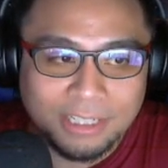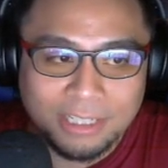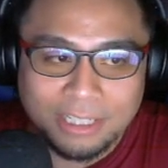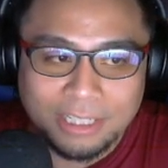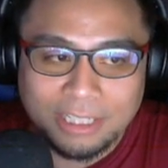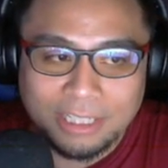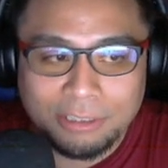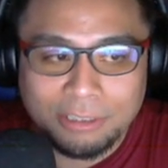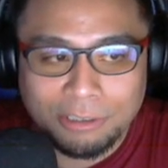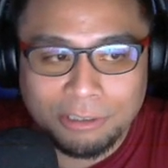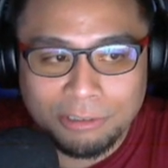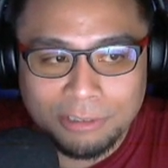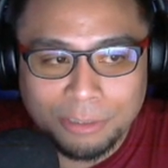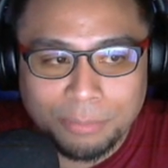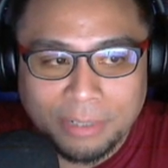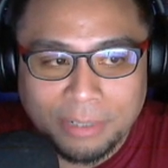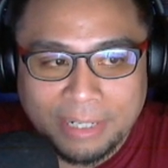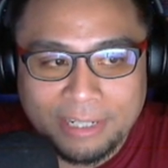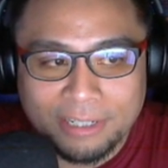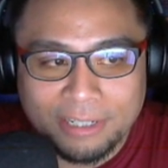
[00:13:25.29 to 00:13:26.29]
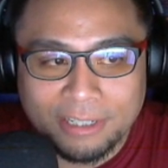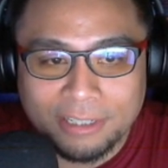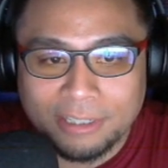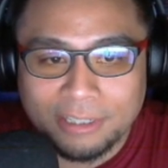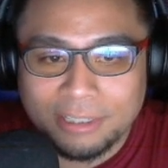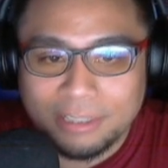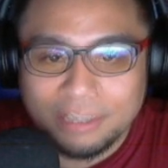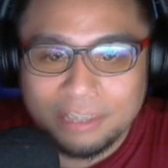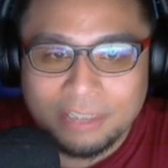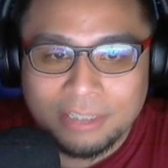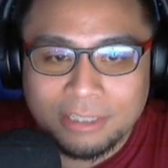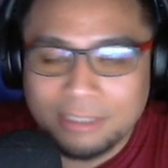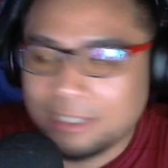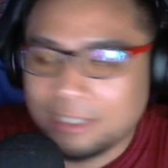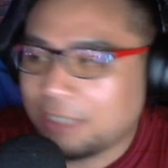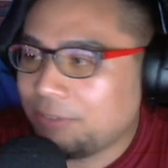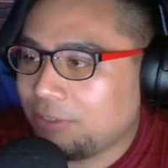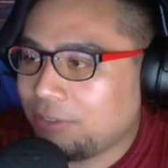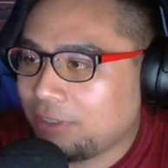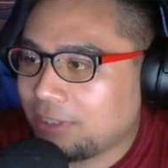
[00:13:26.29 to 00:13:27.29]
It'll go in a pattern. You
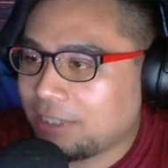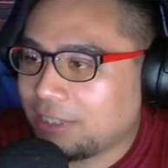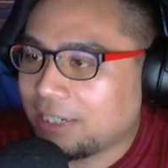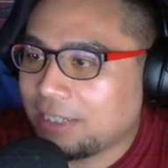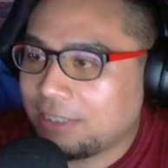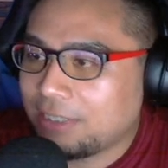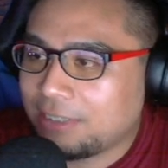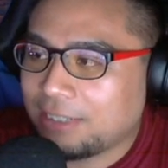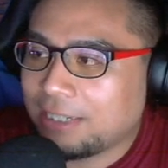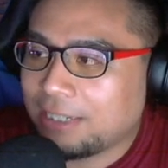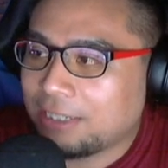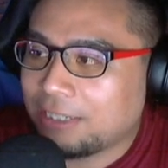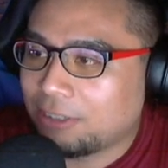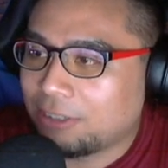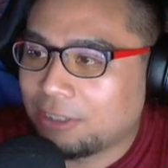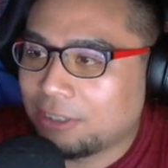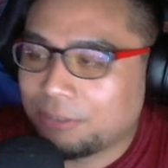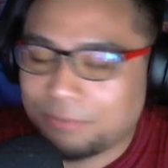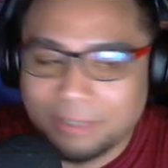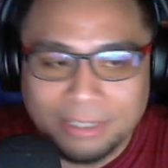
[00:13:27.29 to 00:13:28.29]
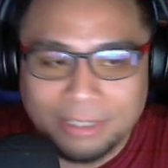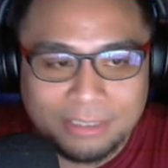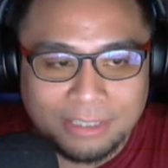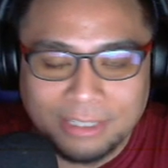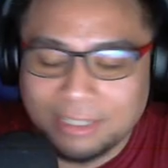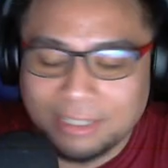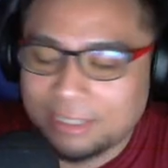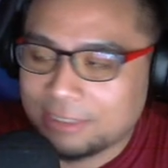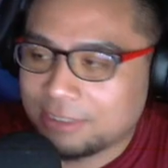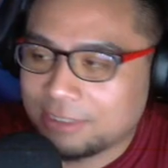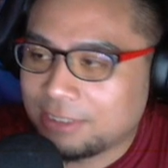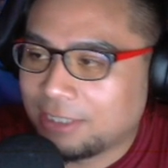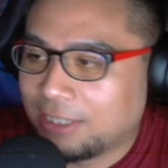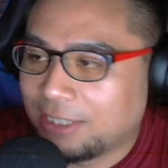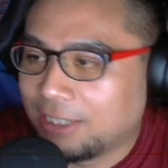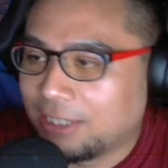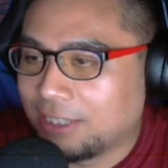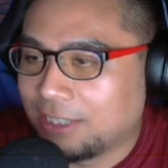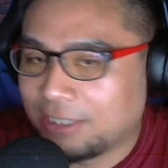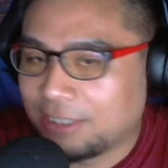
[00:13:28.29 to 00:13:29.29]
ever get that artifact that has
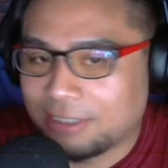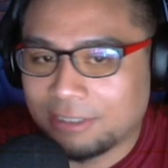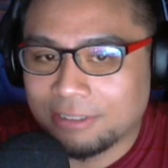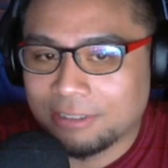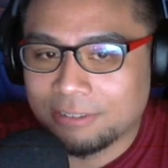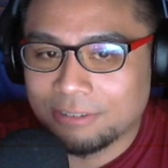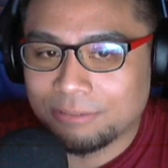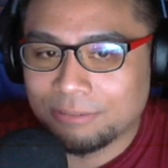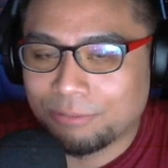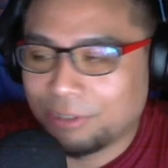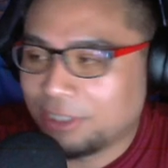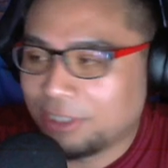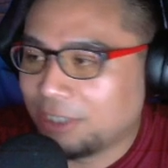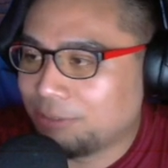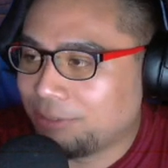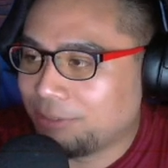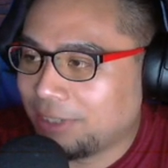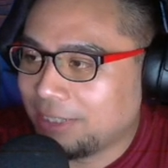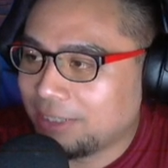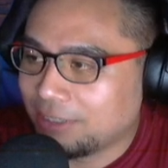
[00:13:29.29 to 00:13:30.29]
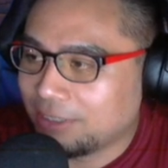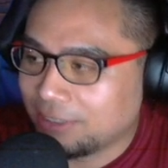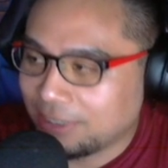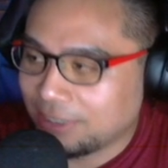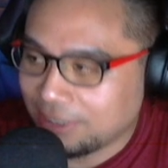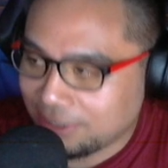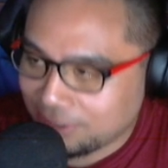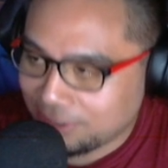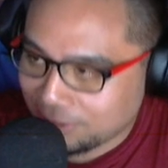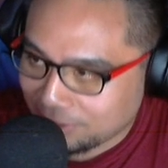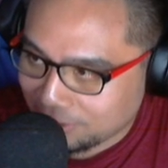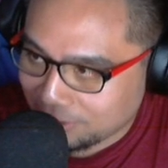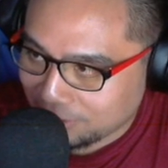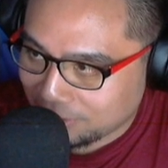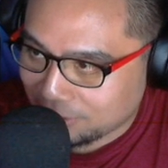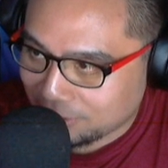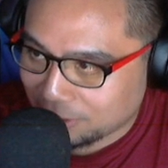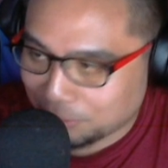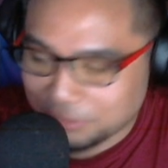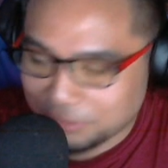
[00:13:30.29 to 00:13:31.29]
like one upgrade on each
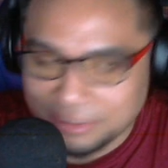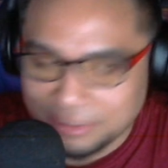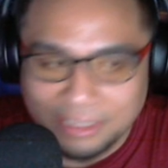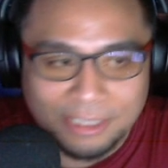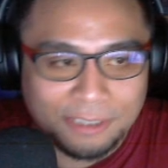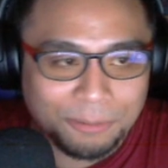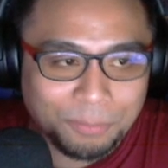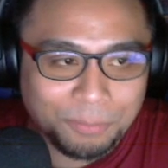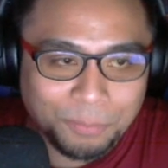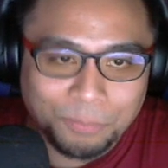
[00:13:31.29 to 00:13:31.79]
substat?